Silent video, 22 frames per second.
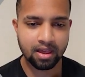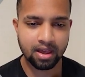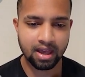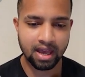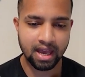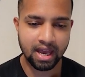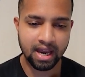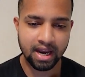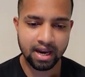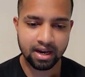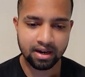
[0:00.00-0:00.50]

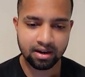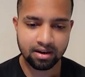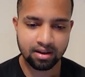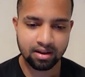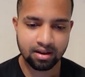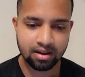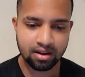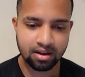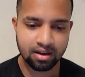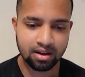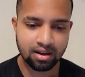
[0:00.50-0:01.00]
And
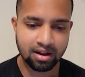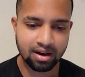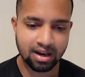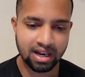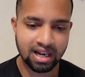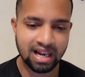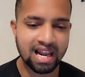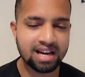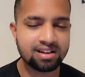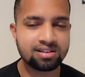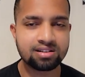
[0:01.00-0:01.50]

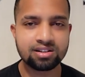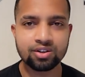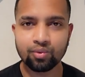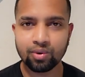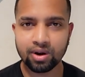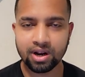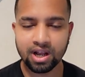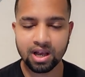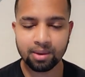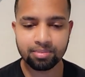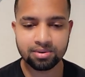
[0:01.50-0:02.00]
let's see
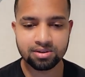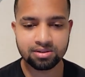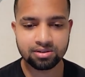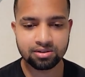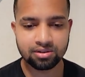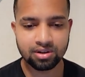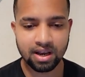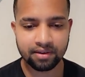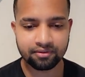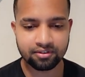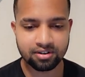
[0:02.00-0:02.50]
what
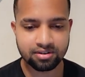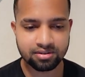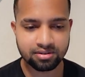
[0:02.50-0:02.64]
happens after